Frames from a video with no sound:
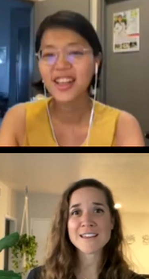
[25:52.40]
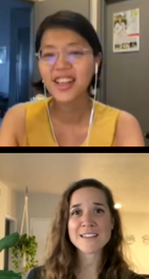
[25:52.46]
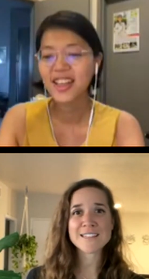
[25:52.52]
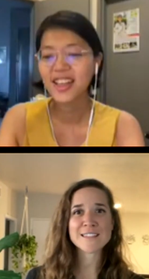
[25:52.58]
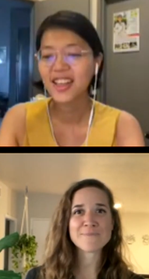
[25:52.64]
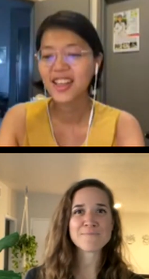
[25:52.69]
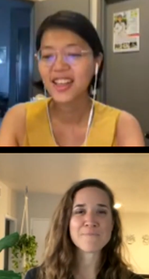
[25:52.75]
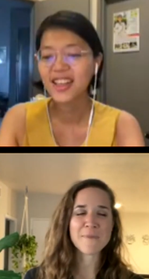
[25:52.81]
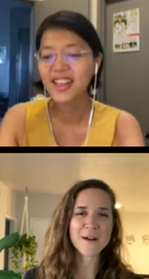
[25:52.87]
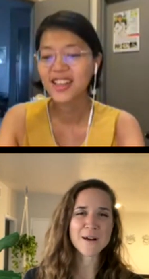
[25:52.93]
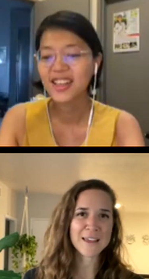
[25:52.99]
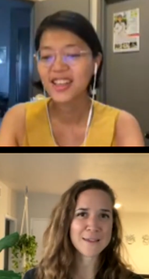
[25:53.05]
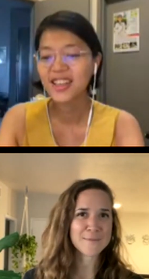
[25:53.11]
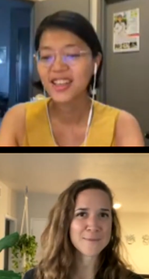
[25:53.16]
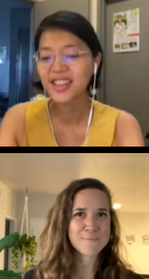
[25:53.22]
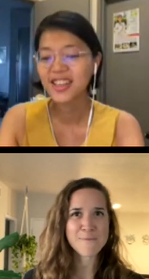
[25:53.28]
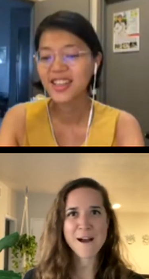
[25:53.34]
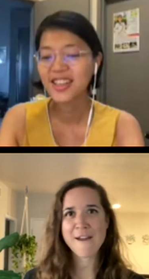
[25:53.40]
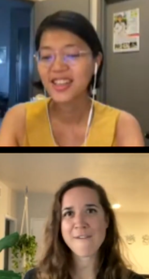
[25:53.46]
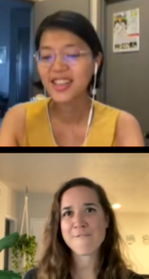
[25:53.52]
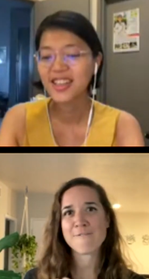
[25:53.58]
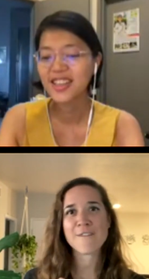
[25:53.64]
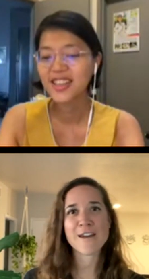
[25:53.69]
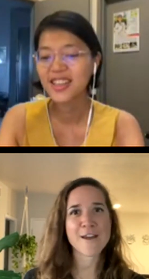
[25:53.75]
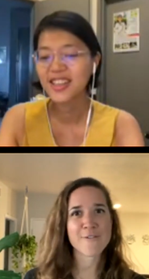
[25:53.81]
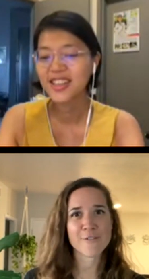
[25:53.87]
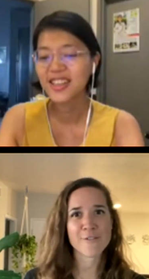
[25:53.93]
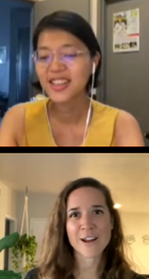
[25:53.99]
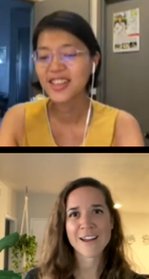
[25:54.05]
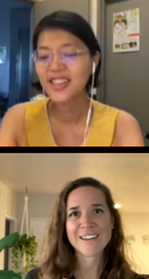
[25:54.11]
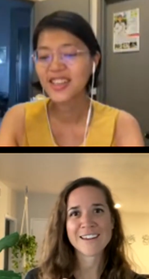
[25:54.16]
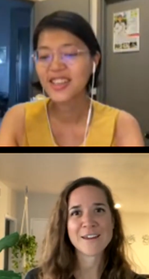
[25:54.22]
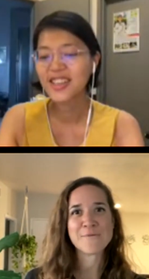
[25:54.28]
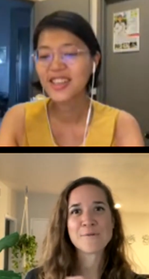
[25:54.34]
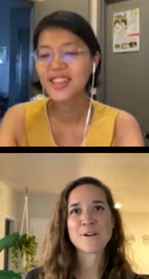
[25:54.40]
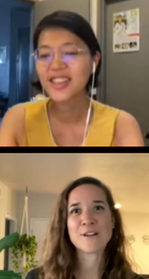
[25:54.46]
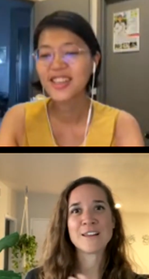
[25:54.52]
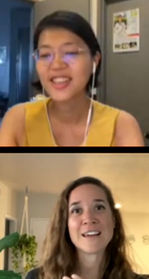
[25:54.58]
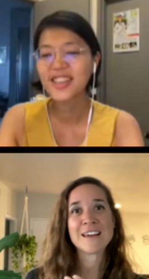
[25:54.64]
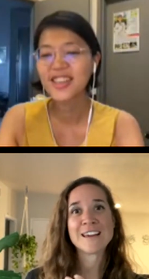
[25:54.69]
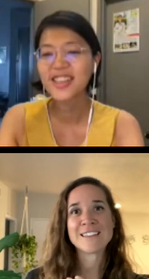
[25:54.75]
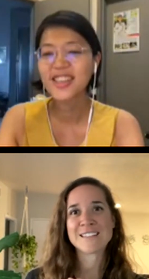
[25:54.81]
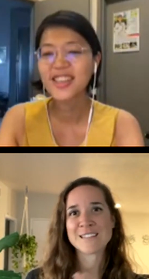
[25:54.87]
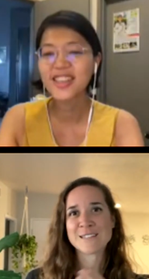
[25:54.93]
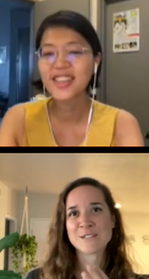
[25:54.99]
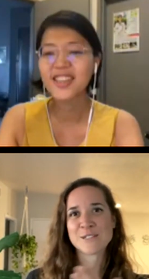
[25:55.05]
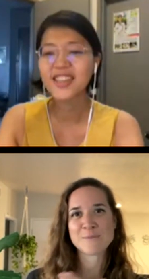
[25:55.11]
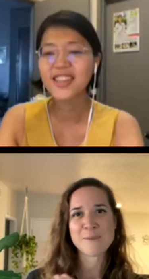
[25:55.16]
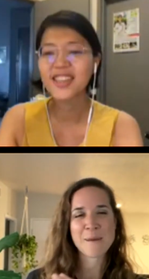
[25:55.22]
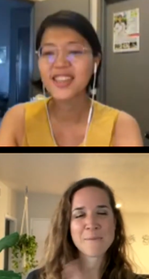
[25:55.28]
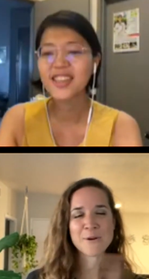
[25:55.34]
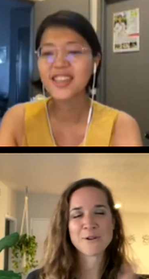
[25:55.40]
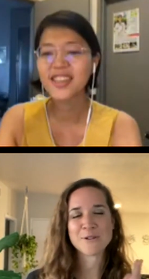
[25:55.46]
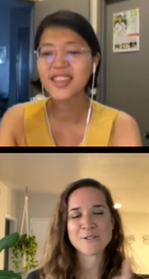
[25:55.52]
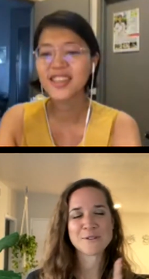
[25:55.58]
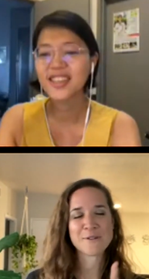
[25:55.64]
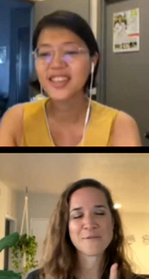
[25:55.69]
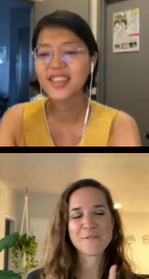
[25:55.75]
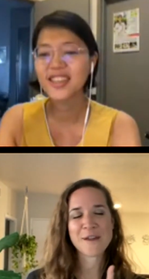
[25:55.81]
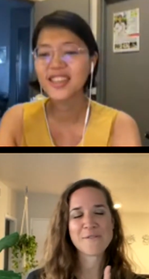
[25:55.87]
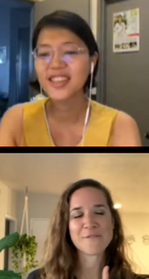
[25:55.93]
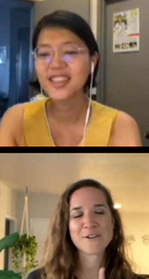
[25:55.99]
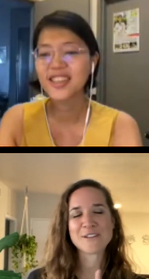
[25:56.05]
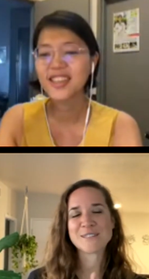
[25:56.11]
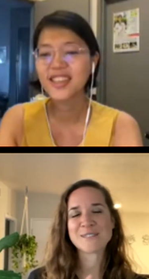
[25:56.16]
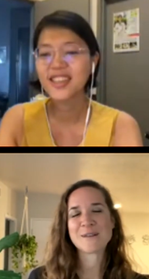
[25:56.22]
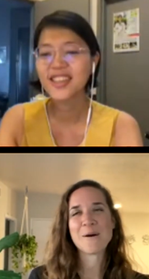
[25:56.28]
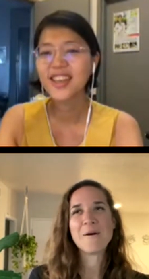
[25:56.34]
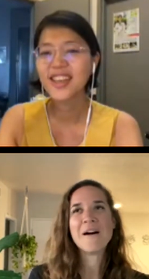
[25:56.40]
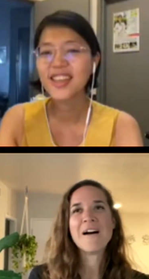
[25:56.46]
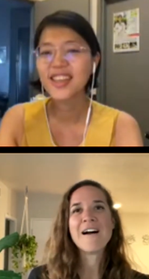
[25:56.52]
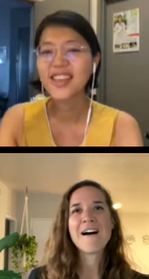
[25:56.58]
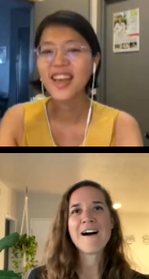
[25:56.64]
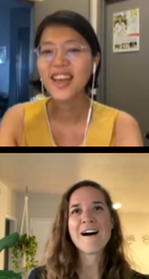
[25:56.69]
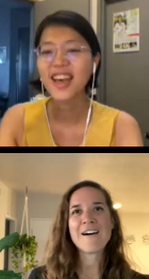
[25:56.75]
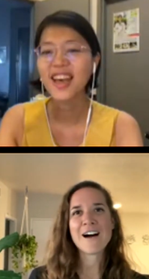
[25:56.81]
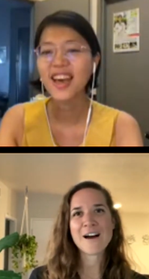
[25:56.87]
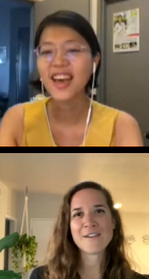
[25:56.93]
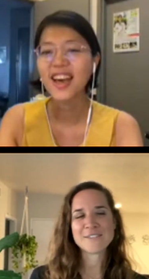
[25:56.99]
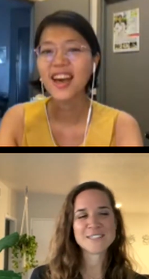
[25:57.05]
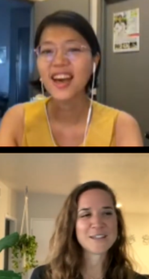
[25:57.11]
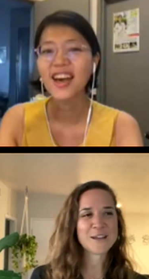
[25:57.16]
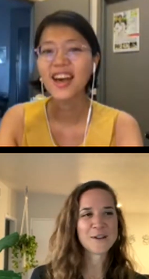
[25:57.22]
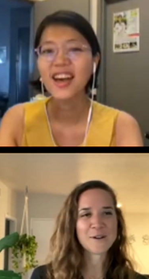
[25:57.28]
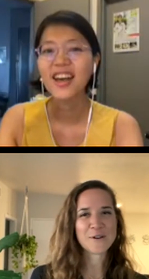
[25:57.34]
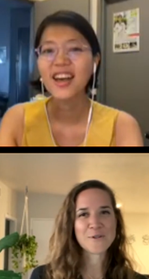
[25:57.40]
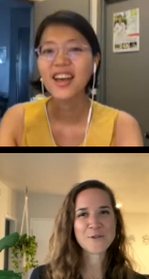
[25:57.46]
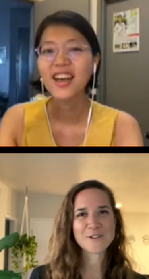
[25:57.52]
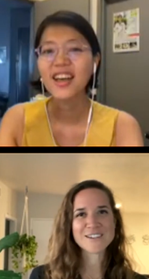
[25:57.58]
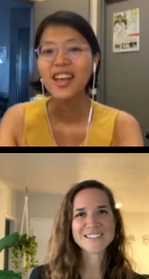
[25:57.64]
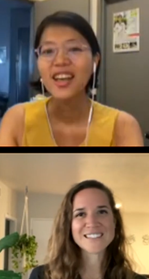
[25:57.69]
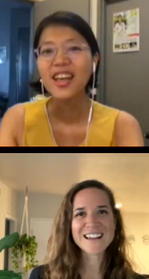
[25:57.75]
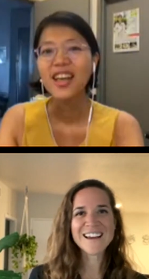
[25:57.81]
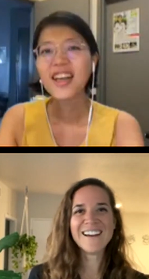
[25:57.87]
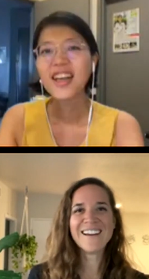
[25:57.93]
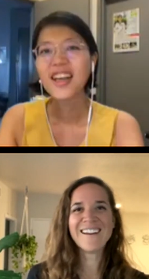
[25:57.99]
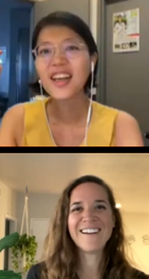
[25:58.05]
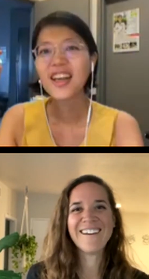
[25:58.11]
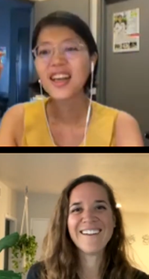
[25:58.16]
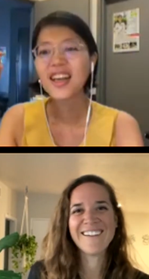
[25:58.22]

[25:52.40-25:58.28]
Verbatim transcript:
Speaker 1: is like my favorite. It really is. It's just my personal favorite. So yeah, yeah.